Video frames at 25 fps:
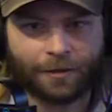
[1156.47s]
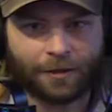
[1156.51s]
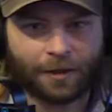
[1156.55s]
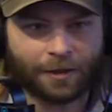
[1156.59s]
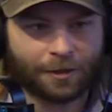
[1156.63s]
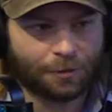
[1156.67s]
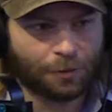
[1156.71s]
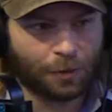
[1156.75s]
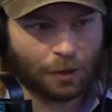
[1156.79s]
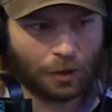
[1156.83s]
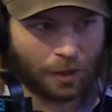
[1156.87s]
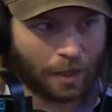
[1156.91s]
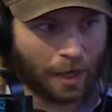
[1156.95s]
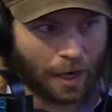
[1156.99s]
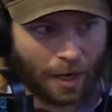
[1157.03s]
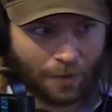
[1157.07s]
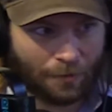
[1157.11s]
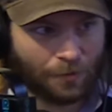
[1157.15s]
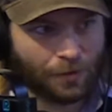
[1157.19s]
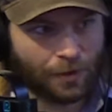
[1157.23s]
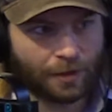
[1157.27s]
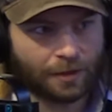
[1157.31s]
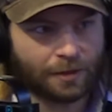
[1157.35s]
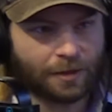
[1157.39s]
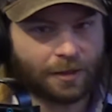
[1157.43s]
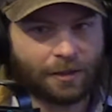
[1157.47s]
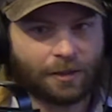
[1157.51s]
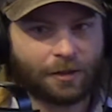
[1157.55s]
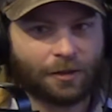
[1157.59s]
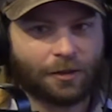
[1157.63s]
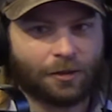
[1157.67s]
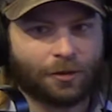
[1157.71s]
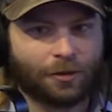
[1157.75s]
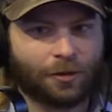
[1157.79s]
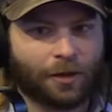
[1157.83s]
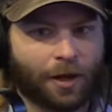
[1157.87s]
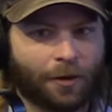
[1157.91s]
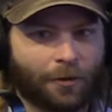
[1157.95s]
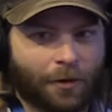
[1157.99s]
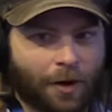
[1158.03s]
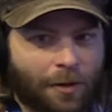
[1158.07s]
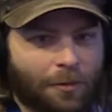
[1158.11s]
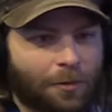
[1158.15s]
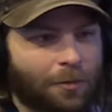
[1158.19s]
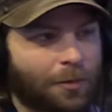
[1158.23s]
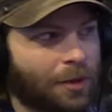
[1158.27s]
That's pretty obvious they didn't do that right,